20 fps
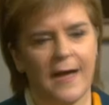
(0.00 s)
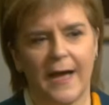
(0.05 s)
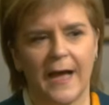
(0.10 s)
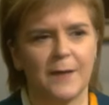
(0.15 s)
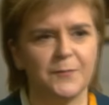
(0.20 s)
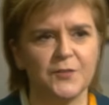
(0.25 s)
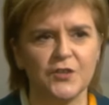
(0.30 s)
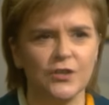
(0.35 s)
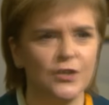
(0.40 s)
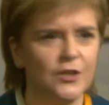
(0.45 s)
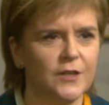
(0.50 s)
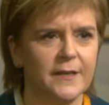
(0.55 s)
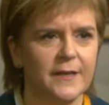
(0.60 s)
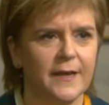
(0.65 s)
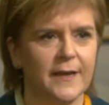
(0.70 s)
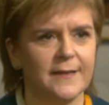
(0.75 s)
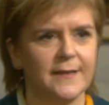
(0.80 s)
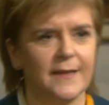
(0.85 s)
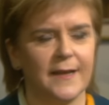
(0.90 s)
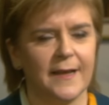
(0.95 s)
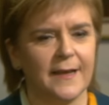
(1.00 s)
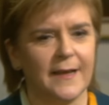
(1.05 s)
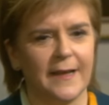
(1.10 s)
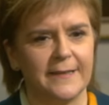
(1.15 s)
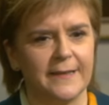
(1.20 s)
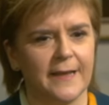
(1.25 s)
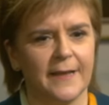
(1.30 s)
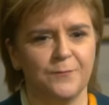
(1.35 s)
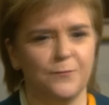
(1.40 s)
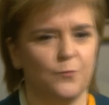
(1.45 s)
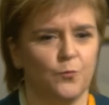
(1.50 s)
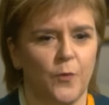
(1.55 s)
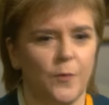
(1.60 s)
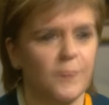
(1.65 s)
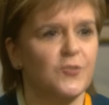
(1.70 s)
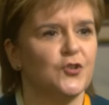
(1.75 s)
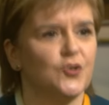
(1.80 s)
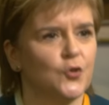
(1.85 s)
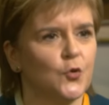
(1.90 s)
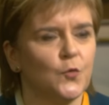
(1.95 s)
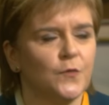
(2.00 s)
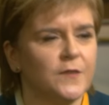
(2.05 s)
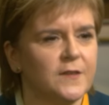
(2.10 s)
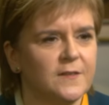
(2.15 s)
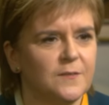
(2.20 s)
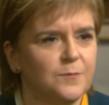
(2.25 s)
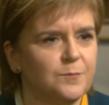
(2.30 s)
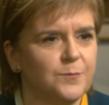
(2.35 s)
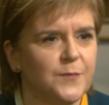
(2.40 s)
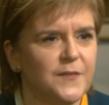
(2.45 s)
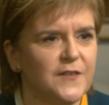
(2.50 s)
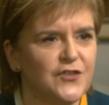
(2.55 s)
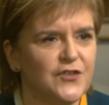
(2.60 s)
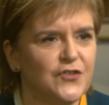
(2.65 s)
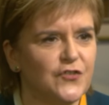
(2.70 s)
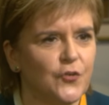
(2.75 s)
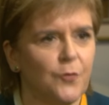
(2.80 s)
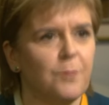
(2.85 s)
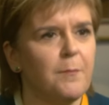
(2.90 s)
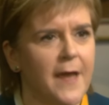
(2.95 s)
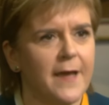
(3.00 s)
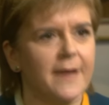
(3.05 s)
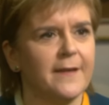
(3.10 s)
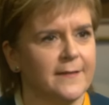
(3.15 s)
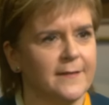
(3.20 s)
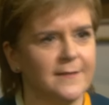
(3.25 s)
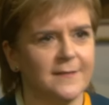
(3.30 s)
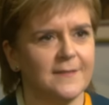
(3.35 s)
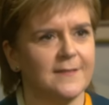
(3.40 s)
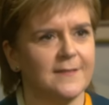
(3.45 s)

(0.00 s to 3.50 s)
absolutely. And women should hold these positions on merit.